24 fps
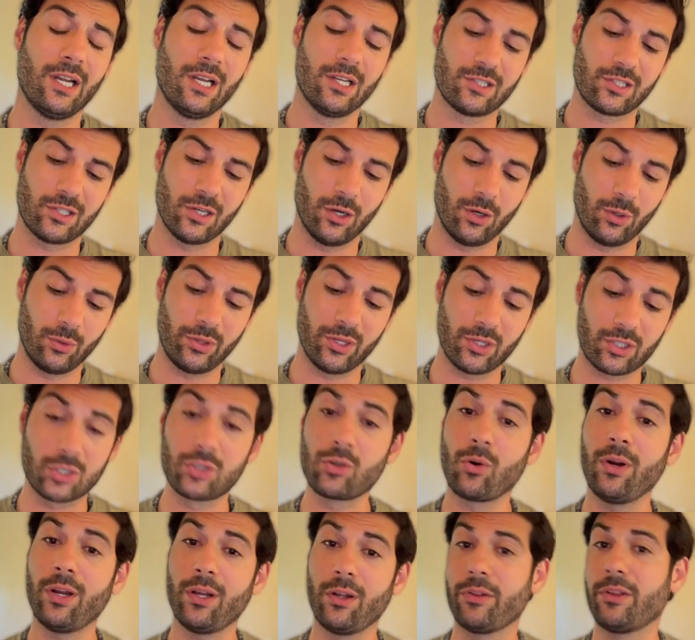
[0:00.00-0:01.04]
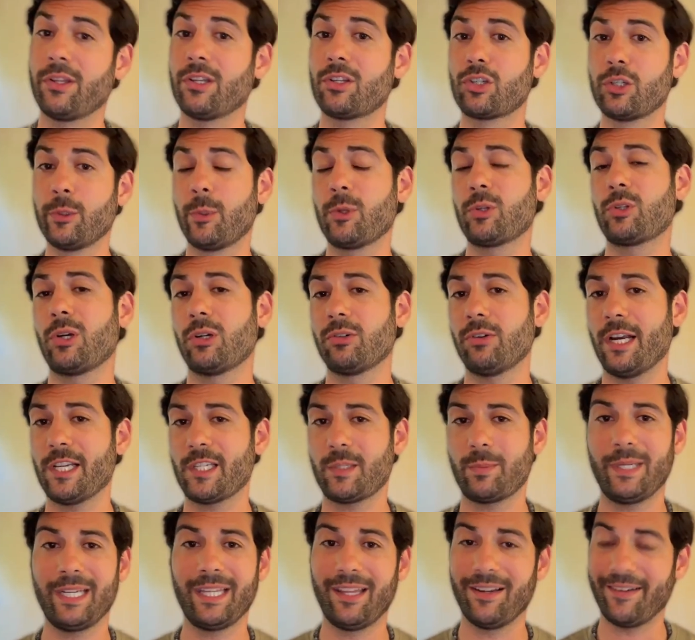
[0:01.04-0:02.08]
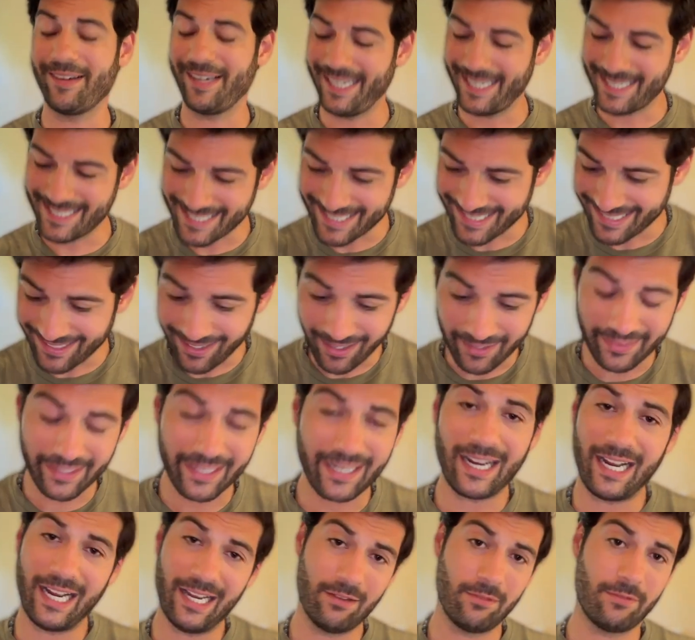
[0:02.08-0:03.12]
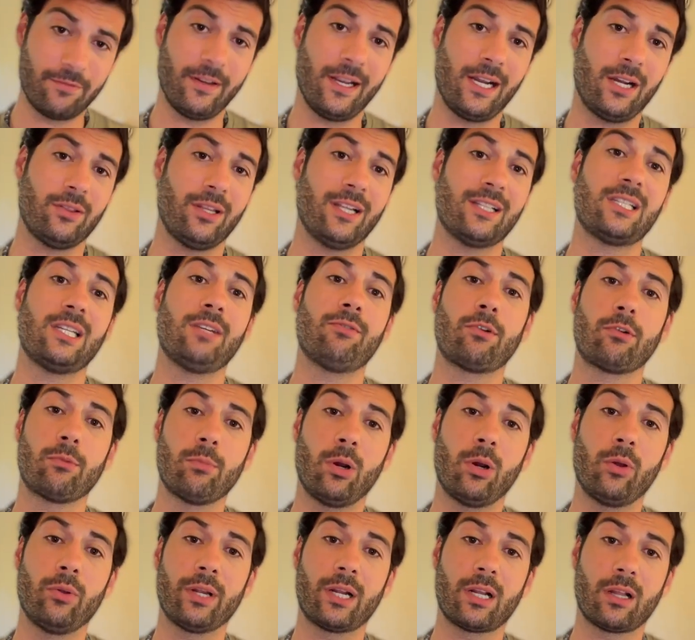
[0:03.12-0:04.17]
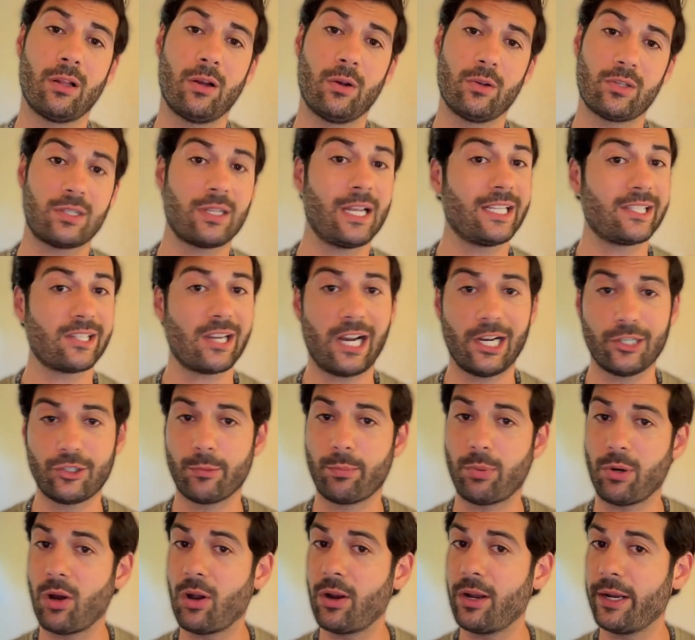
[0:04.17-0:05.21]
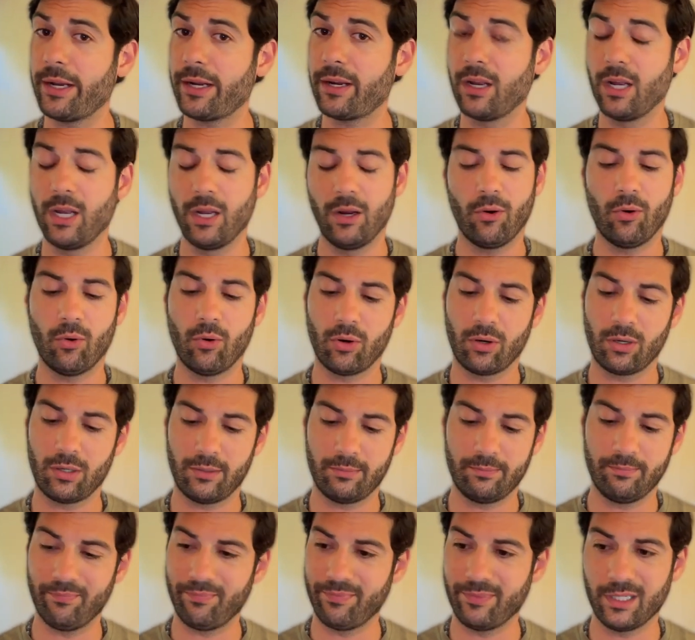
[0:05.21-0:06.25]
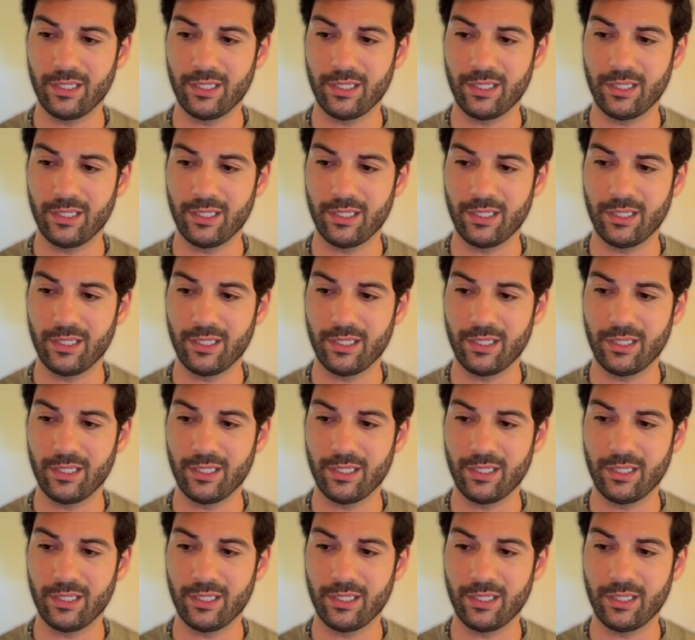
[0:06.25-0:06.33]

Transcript: So the soil, the super soil recipe, there is nothing I have found that's even remotely close that's hydroponic or